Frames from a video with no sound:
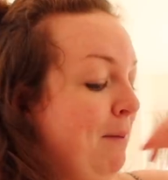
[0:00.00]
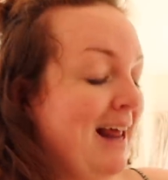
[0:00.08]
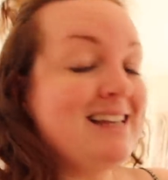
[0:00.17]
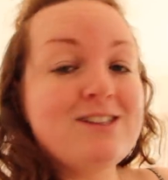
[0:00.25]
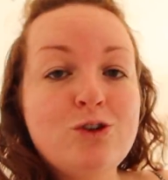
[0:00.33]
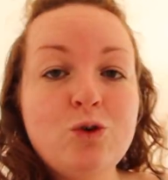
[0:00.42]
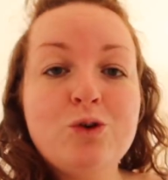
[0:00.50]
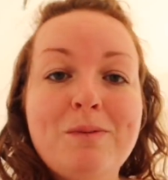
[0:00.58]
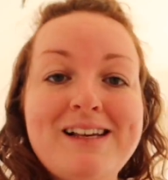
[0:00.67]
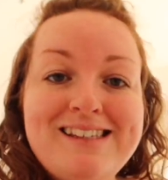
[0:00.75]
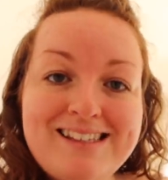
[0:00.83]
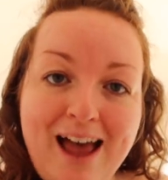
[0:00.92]
placed an order
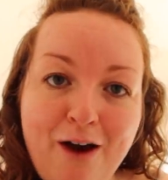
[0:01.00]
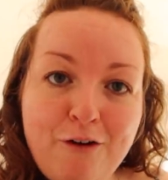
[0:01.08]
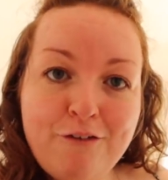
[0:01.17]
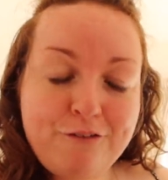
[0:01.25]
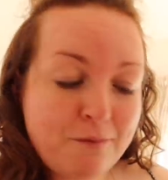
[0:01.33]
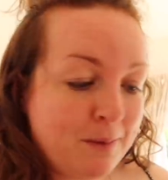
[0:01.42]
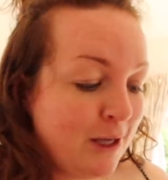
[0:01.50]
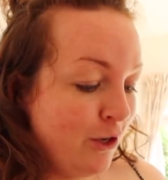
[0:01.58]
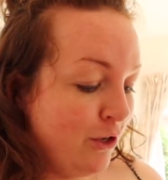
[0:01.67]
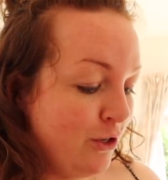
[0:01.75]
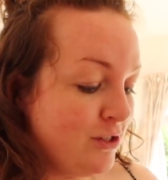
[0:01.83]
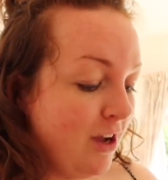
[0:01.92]
myself
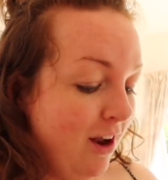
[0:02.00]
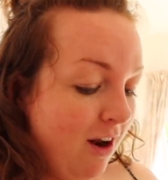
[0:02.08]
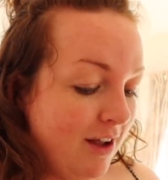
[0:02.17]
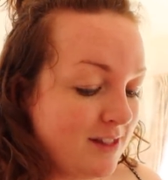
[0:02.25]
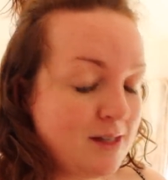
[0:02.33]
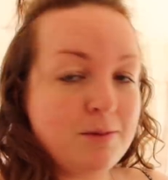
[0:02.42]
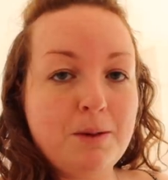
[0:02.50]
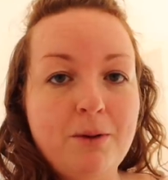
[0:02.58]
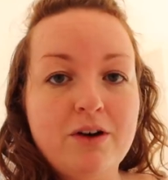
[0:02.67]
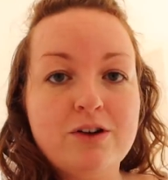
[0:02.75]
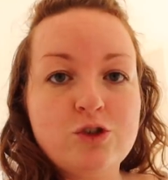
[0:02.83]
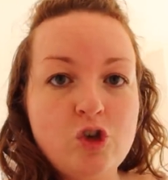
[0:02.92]
because I liked some of the
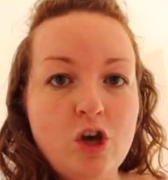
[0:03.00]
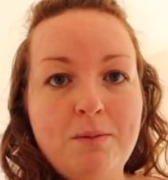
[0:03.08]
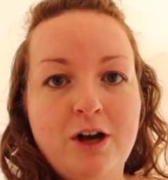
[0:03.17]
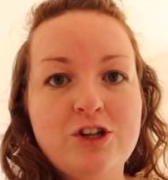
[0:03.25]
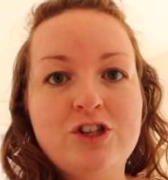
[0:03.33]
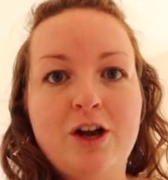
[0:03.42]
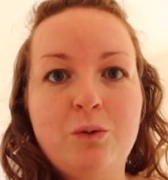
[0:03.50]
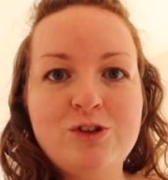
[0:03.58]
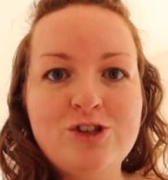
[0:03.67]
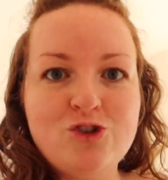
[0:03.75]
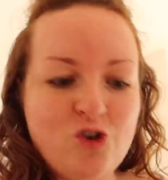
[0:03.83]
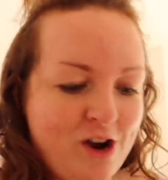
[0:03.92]
products much that I
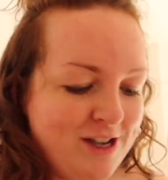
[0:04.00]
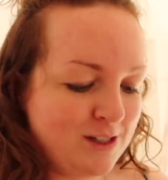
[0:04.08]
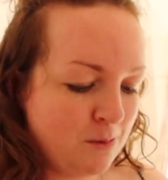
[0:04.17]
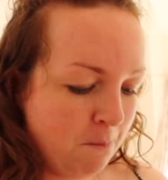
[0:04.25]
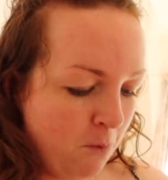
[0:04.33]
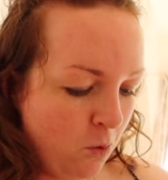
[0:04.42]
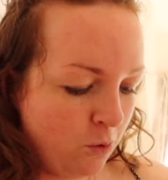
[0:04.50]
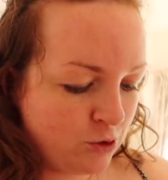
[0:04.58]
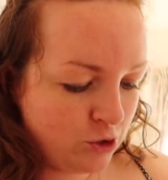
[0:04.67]
wanted to try it some more.